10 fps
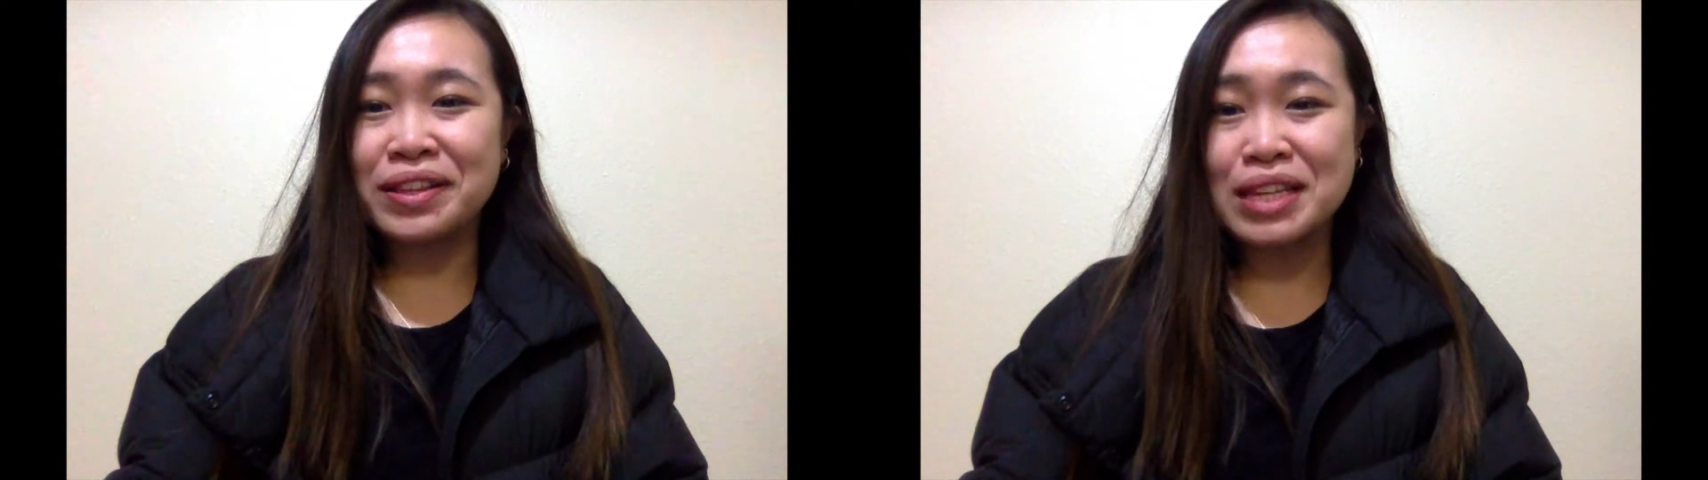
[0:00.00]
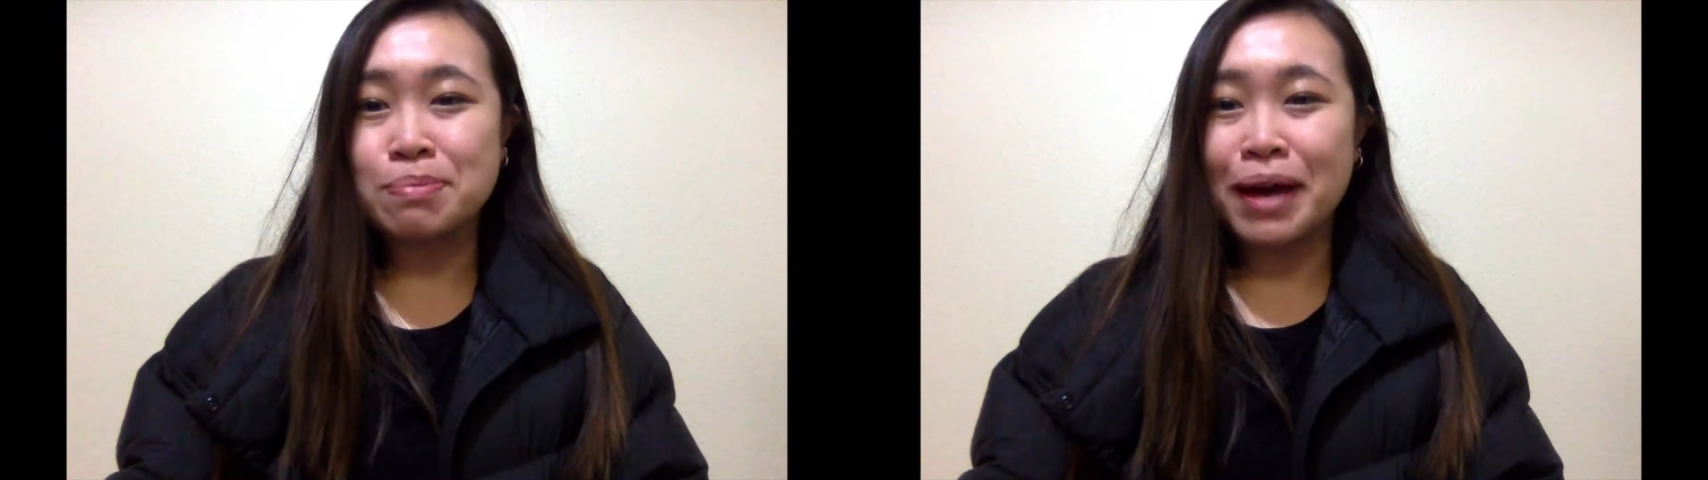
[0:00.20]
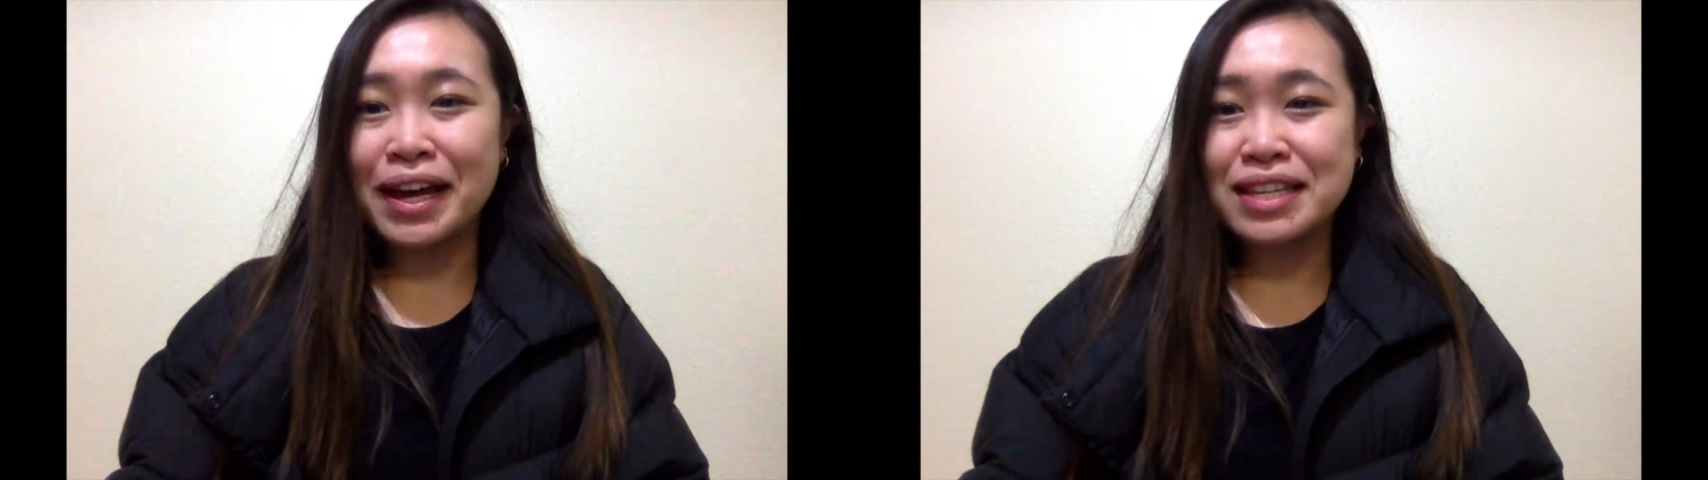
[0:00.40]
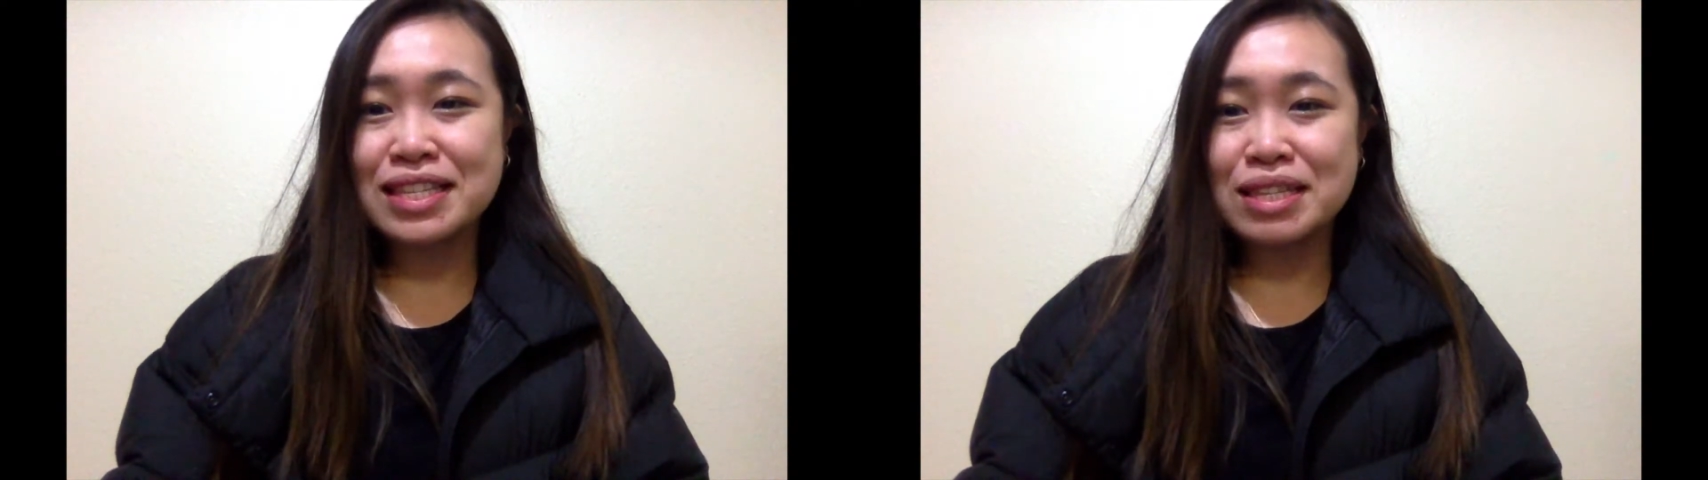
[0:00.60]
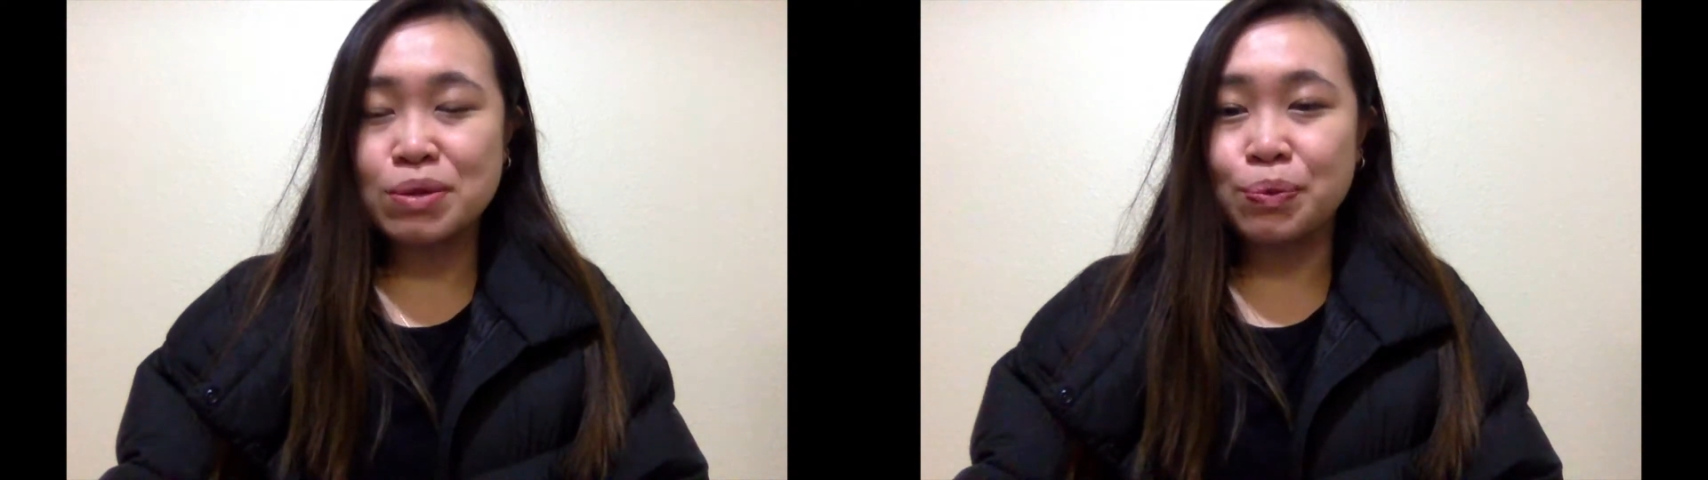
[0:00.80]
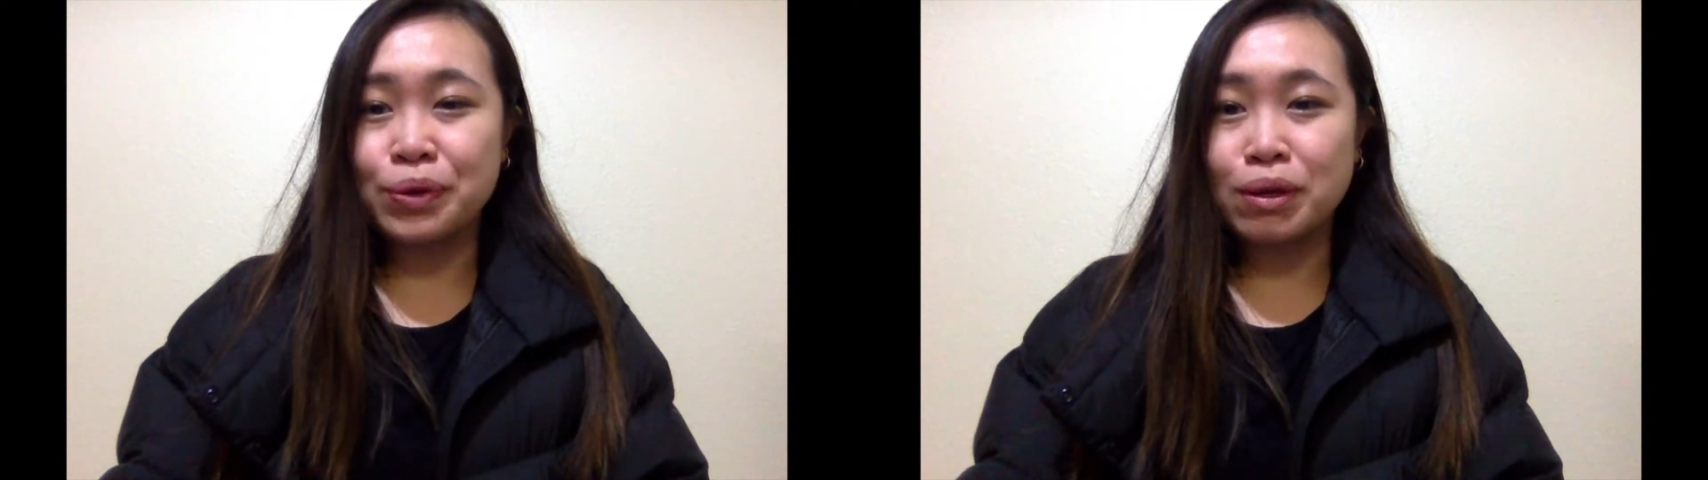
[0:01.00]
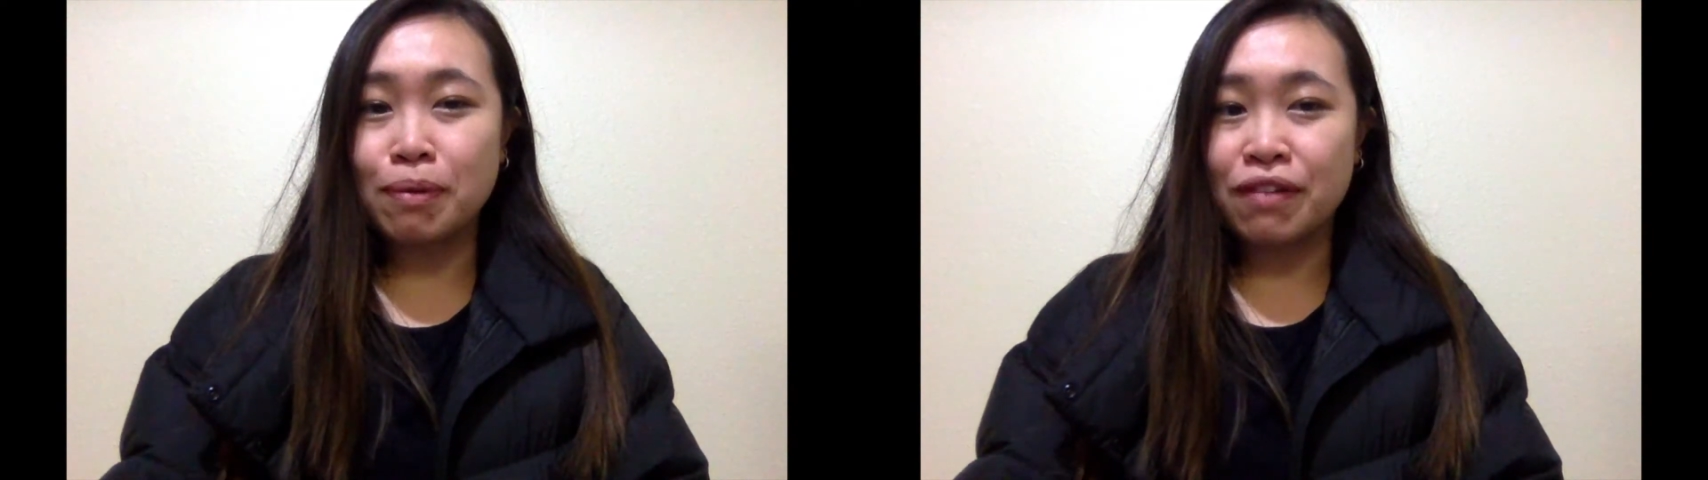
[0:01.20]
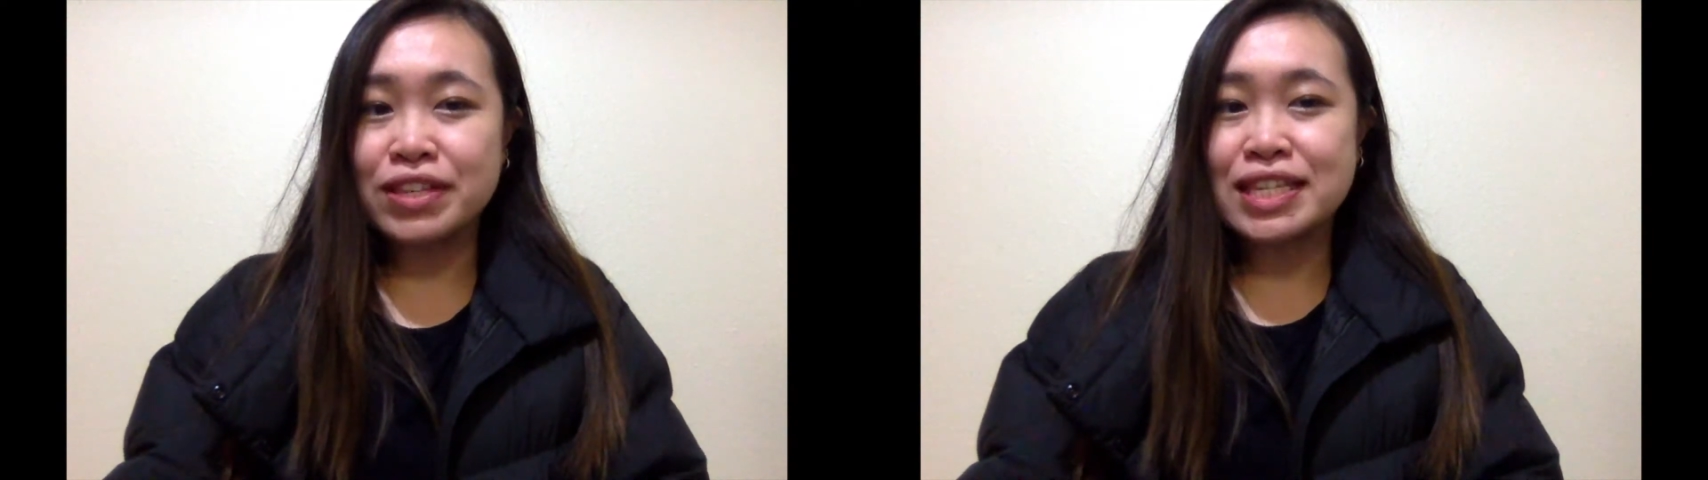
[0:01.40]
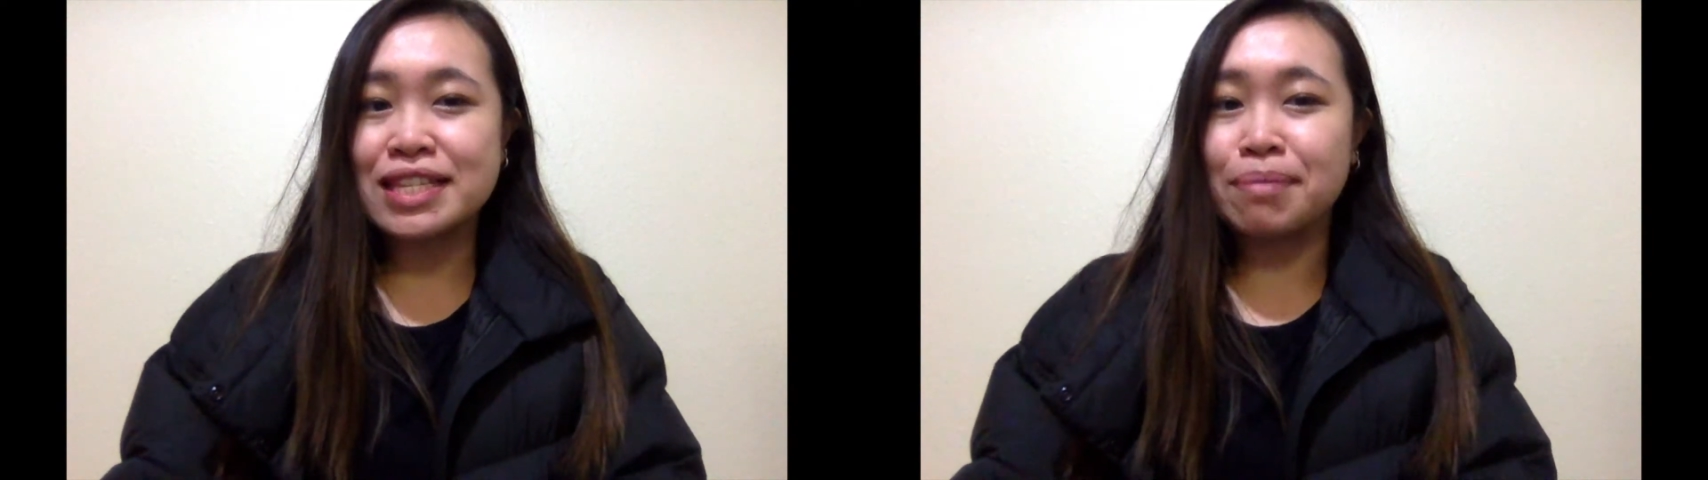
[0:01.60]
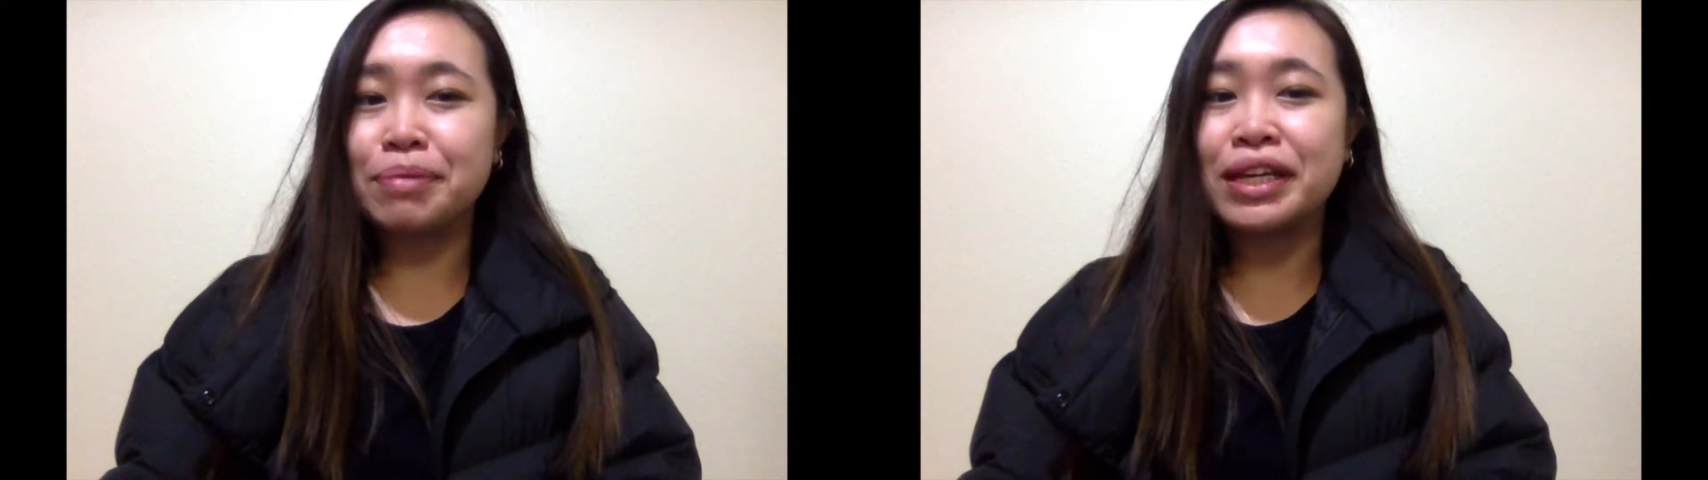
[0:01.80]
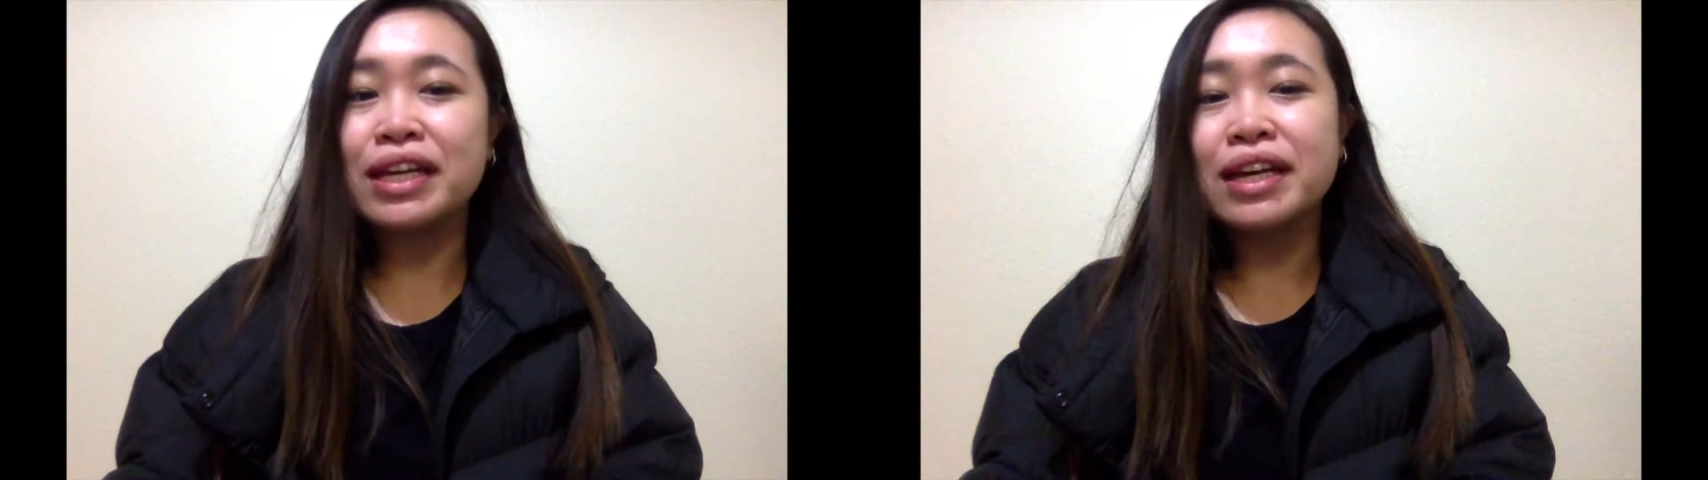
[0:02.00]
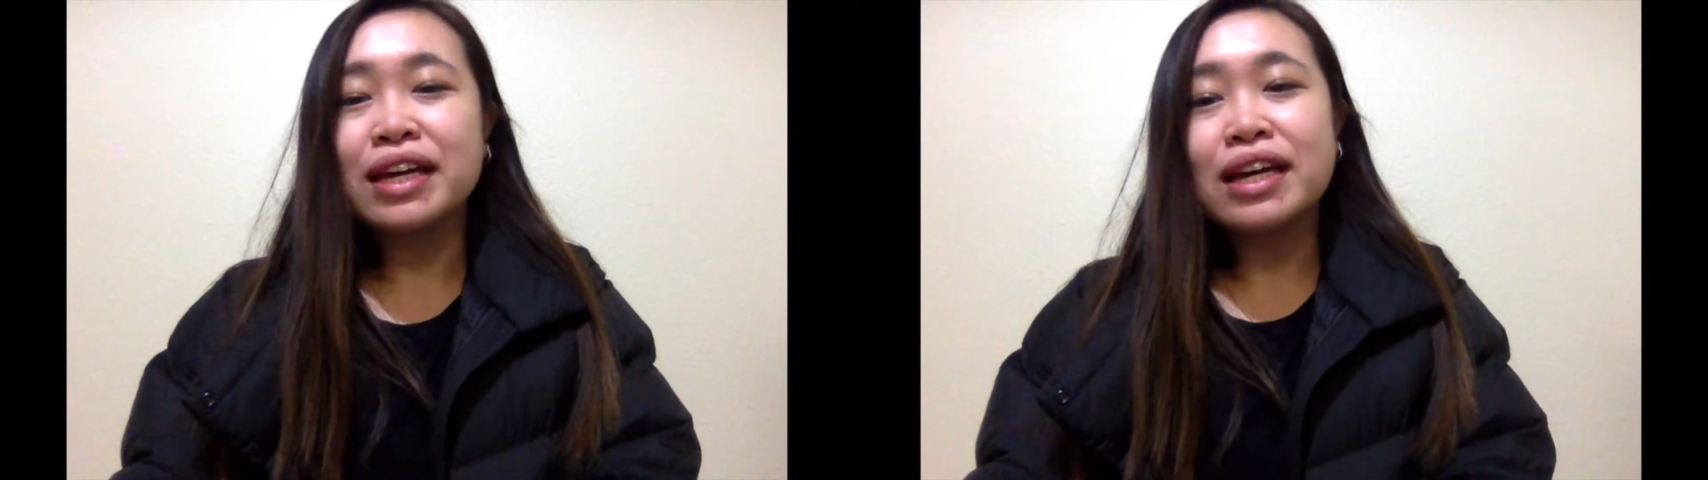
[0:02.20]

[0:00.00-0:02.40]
this past Winter Province Assembly,